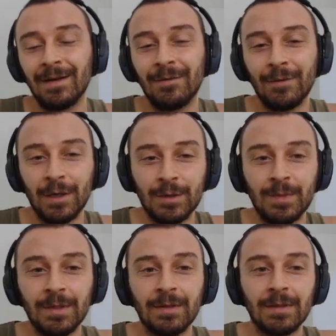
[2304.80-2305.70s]
fresh
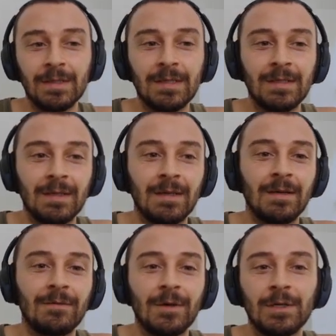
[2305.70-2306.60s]
builds,
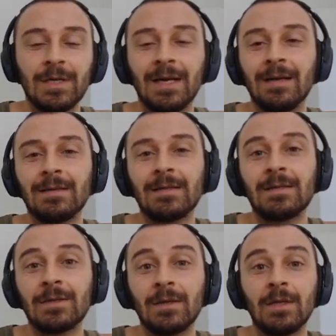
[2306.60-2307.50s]
fresh guides,
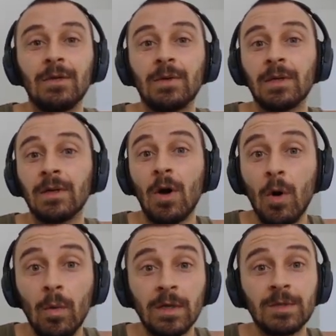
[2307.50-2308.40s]
so that you can
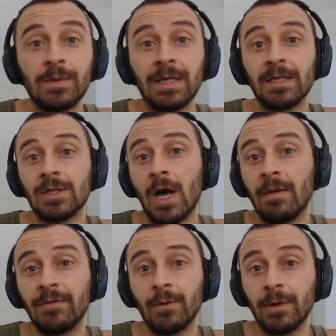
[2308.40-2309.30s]
always place
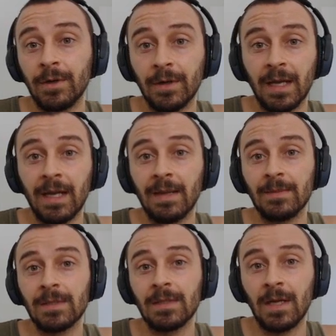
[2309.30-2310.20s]
top 4 in your
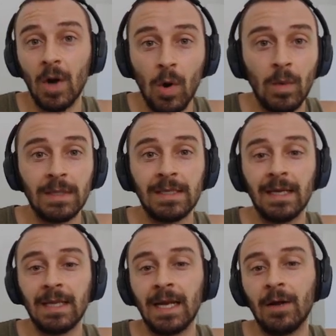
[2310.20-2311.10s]
games and always
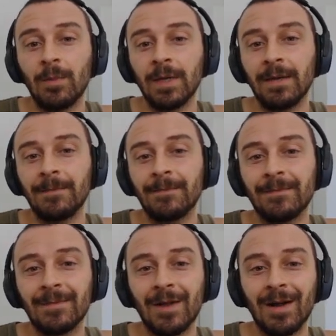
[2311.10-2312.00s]
gain that LP. All
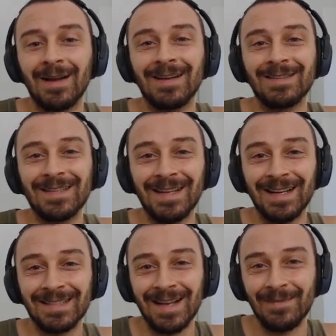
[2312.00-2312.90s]
right, guys. See you
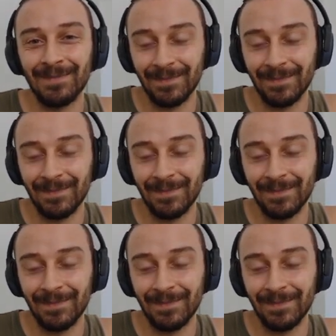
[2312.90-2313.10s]
next time.